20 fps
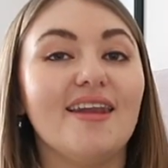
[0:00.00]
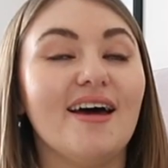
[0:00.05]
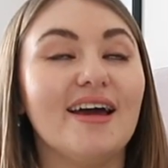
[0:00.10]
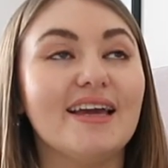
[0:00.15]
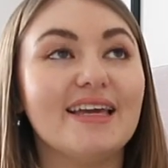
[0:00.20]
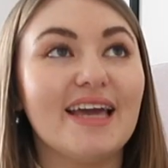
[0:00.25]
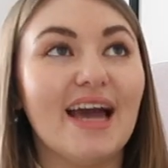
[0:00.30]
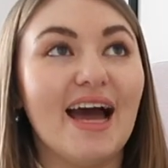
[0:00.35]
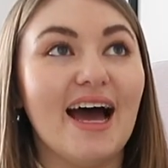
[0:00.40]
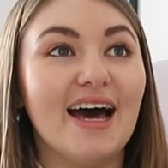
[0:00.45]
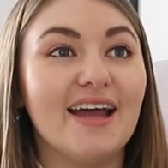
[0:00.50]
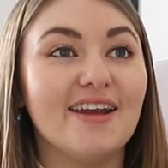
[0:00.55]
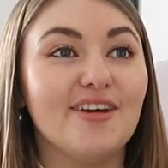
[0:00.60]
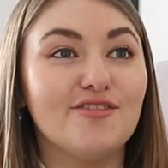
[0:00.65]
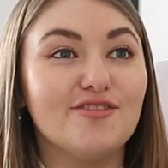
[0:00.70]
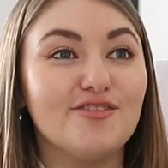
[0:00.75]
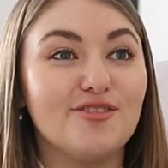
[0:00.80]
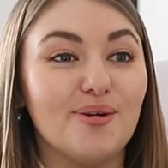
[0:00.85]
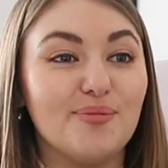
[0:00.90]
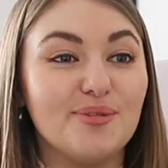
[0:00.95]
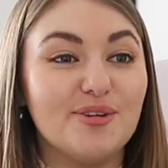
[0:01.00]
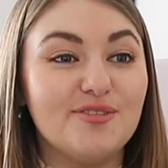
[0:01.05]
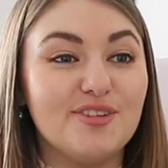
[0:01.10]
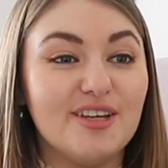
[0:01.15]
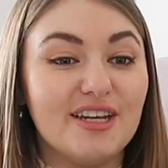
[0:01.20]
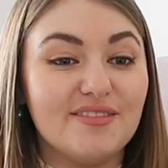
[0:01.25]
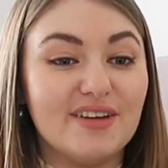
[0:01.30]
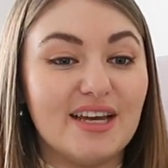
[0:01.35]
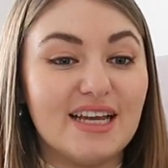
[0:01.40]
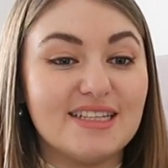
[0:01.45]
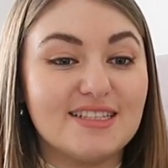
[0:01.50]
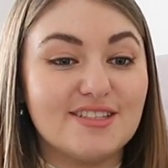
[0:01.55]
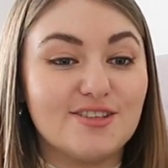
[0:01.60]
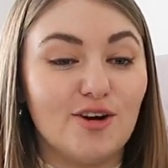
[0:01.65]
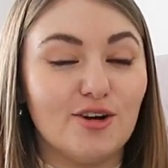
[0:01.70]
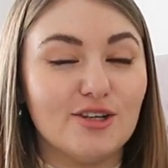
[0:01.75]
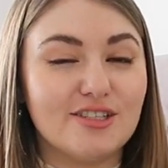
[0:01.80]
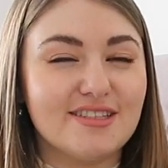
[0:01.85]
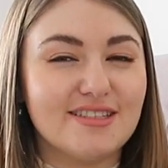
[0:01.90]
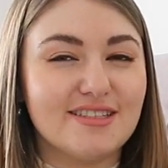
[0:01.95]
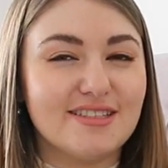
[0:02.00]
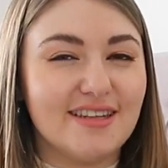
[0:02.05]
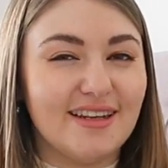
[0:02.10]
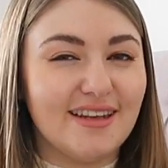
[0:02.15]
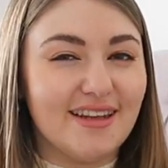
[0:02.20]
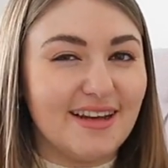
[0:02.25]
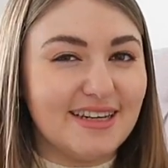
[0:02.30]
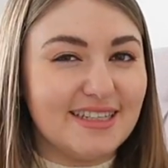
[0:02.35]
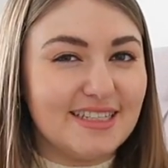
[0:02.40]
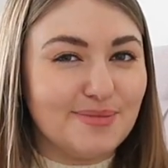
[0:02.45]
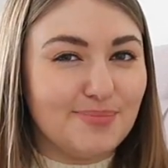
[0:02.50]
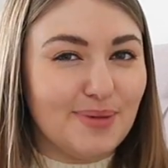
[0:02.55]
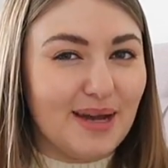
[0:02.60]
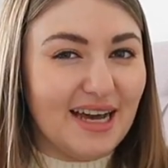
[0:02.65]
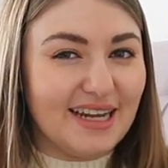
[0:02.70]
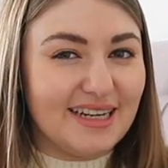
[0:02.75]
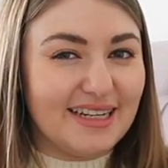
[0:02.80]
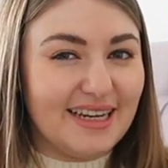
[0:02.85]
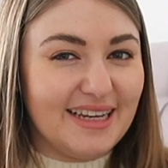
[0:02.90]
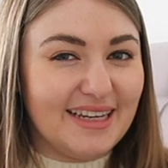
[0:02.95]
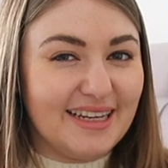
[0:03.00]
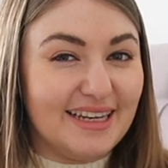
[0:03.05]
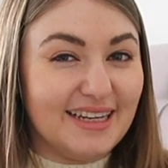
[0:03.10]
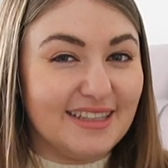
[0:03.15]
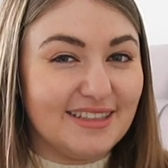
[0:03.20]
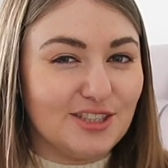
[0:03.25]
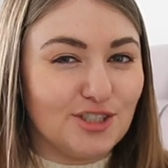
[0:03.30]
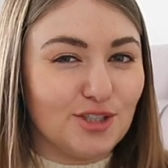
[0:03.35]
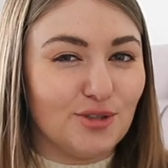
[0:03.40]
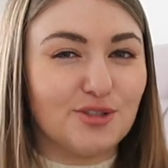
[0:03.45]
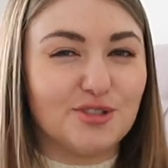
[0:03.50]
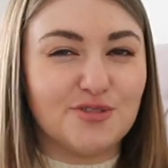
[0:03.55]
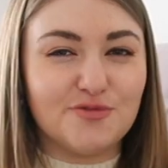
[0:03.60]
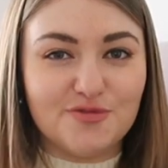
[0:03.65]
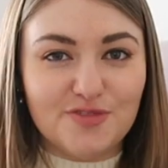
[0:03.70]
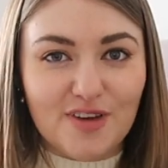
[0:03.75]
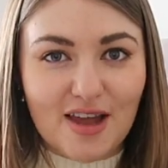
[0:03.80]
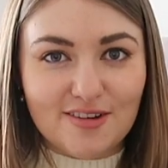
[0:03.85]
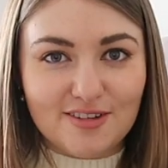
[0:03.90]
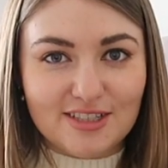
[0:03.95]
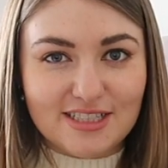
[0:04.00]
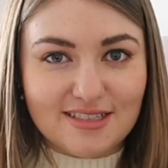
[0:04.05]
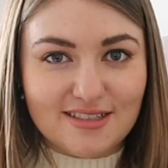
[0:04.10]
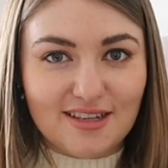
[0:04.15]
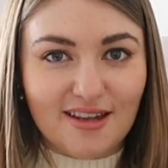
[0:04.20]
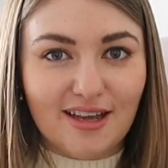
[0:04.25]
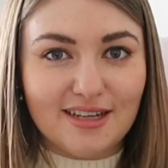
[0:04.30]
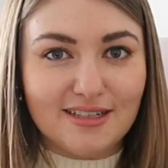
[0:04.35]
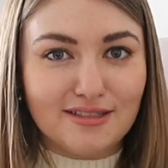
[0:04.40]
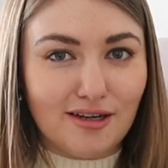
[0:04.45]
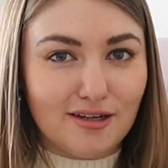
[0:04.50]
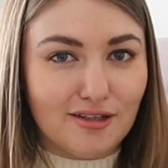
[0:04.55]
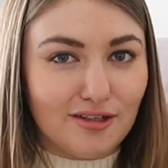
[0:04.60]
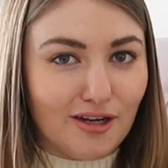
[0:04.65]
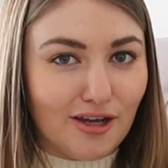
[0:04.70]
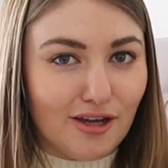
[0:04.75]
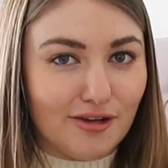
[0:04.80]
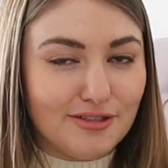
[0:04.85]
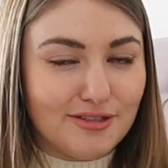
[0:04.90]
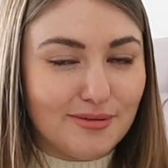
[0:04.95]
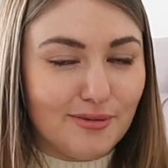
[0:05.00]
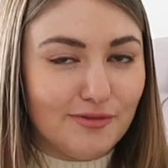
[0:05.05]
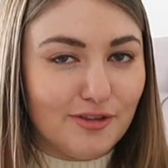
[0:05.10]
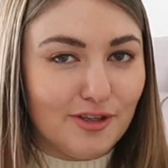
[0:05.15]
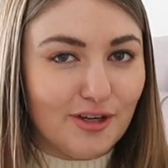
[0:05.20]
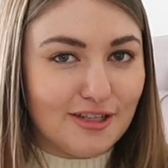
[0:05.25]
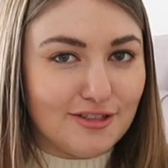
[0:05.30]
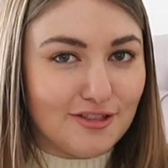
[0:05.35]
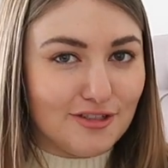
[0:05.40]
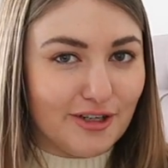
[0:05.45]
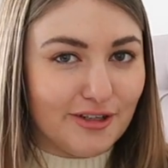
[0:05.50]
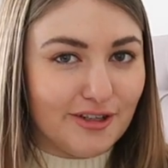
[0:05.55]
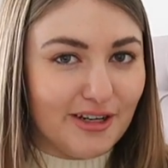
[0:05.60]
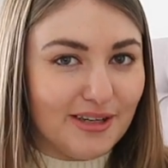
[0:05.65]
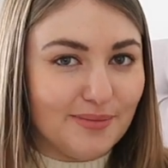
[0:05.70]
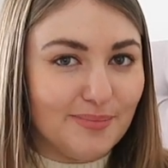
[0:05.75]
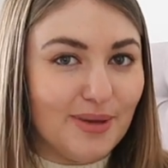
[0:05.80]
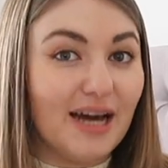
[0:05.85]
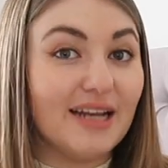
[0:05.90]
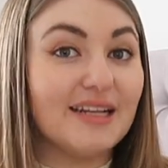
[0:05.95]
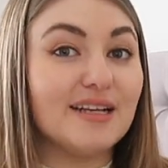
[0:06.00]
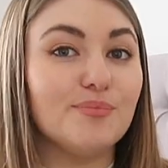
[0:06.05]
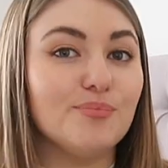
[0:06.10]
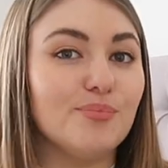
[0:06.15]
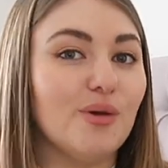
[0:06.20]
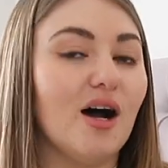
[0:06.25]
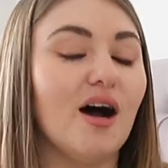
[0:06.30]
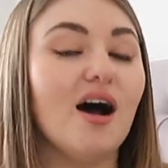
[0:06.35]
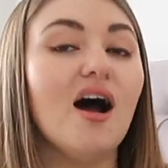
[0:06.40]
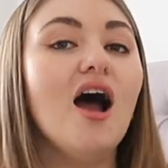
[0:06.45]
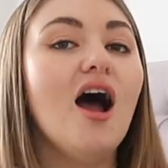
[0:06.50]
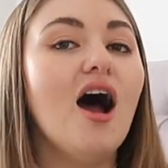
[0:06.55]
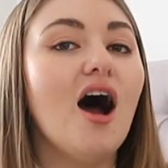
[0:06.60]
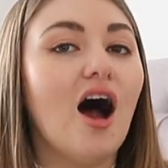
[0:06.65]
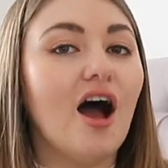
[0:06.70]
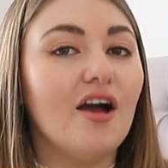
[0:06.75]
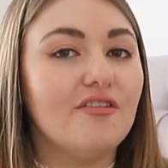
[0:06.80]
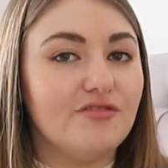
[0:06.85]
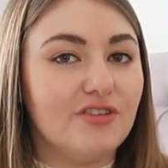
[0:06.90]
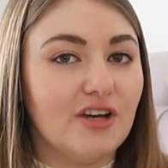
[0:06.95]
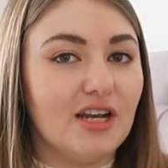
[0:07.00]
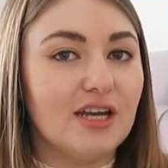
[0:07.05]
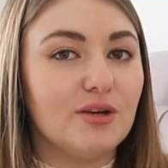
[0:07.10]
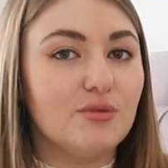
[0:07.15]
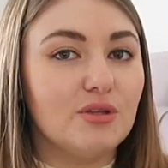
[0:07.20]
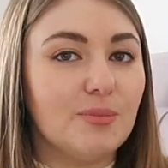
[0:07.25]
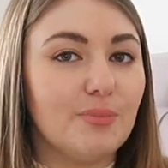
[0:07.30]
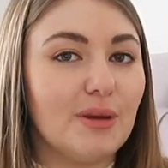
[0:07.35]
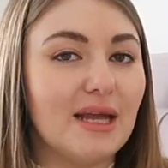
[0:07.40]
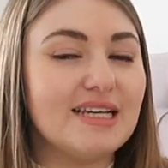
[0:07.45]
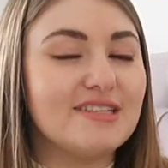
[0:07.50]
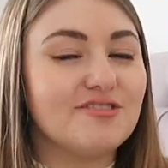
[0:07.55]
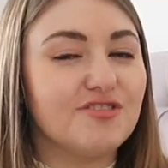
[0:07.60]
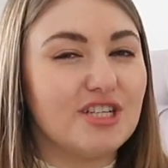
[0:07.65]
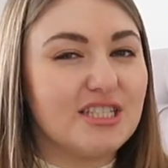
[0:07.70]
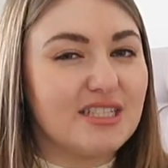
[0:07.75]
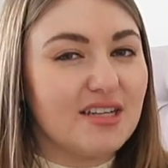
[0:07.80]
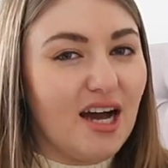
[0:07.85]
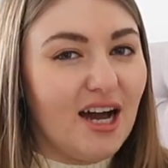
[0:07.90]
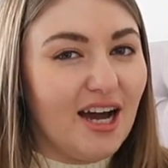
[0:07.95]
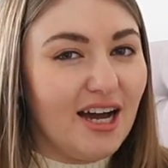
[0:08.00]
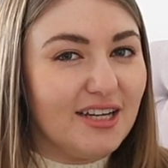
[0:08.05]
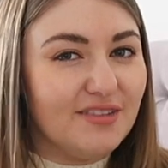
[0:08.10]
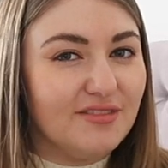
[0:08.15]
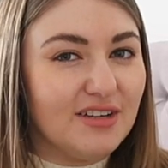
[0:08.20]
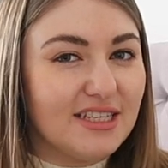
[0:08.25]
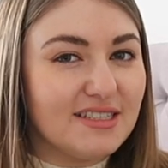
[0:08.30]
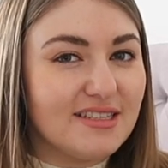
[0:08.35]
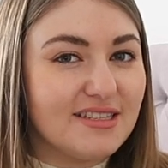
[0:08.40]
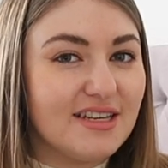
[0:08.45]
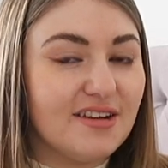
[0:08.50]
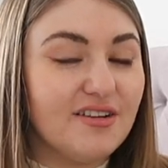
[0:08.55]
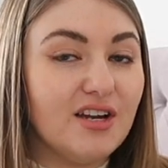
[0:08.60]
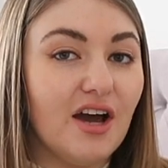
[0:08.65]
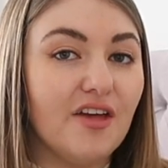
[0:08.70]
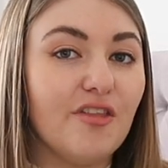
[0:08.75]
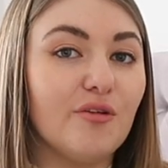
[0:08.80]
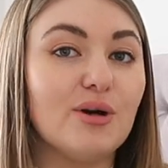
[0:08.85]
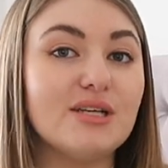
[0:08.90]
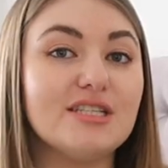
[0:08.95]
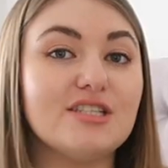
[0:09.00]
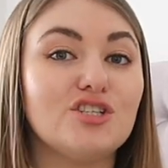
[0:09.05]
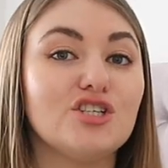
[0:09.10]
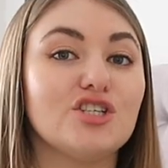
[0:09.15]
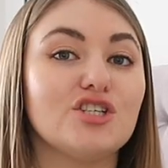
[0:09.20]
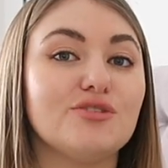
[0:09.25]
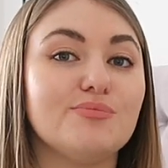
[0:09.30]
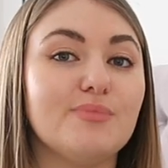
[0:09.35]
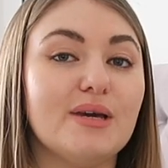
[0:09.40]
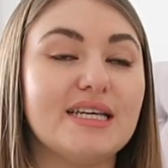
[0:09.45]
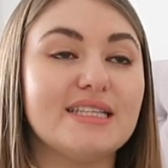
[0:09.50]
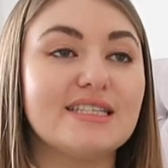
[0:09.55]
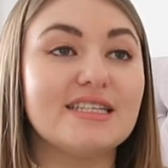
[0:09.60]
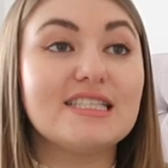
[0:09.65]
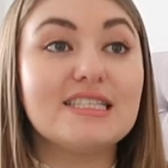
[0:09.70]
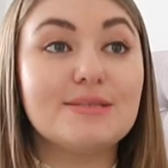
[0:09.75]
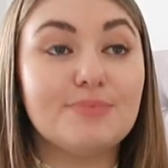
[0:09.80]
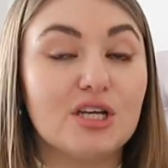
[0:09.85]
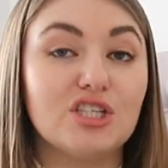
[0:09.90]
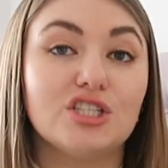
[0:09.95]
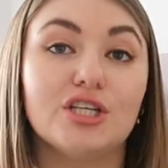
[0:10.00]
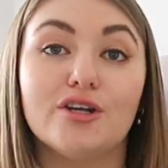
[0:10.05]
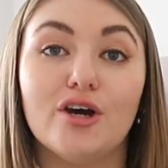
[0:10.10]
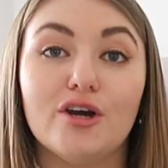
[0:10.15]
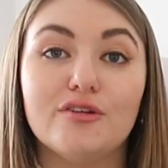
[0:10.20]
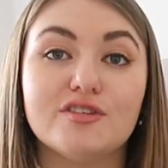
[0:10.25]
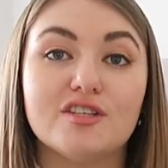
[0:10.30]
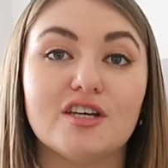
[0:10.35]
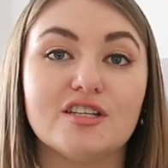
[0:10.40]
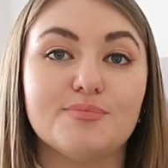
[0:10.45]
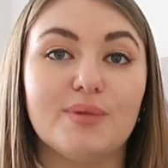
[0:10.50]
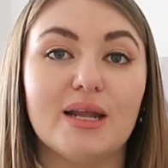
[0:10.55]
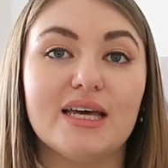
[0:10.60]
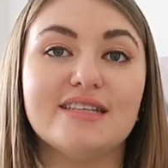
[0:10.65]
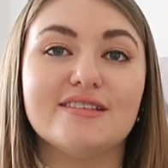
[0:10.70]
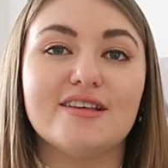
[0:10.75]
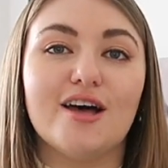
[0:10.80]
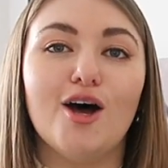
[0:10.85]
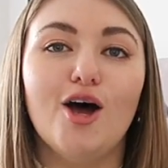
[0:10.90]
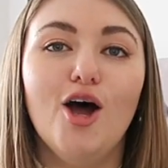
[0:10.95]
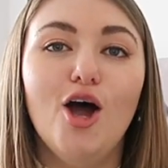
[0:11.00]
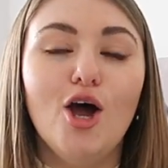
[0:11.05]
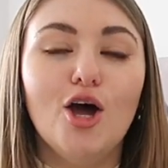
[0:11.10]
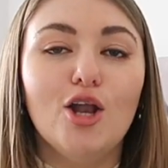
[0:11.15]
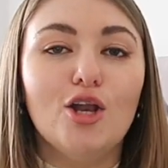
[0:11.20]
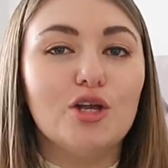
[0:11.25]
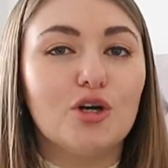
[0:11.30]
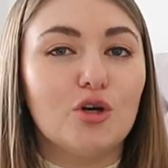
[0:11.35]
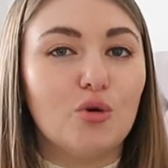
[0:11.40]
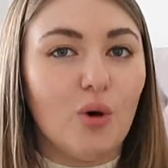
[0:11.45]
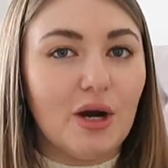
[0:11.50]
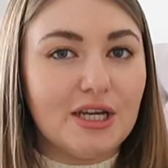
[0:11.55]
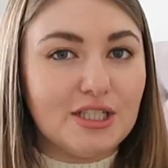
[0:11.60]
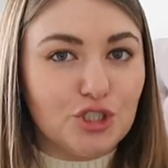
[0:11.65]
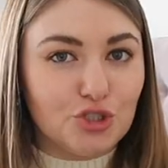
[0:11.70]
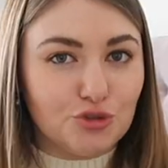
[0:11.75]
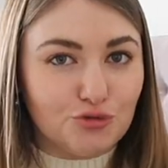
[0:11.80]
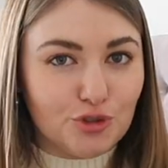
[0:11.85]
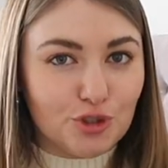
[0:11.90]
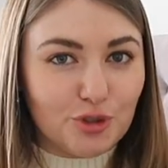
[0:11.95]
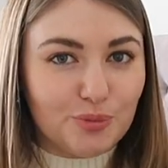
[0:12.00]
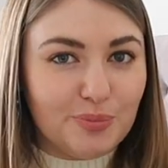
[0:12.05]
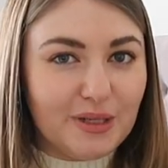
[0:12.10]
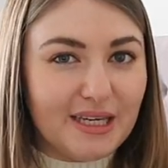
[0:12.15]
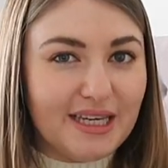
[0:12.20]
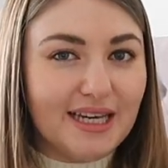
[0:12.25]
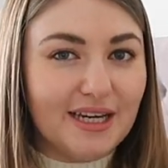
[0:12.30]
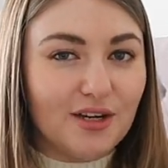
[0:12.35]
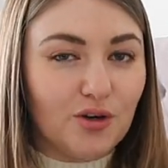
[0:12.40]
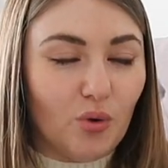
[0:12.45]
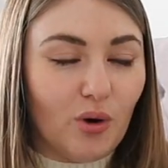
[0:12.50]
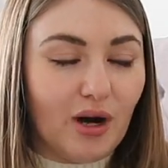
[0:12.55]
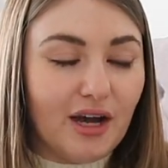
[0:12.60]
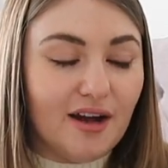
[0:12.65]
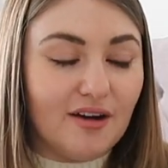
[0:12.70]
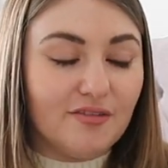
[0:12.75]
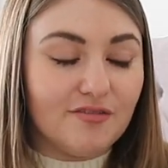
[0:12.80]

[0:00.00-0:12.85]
like and from the feel of it it's got slight padding in the shoulders, very slight. I know some of you guys don't like padding but I feel like with a blazer it's kind of necessary otherwise it just makes especially an oversized blazer look quite droopy and quite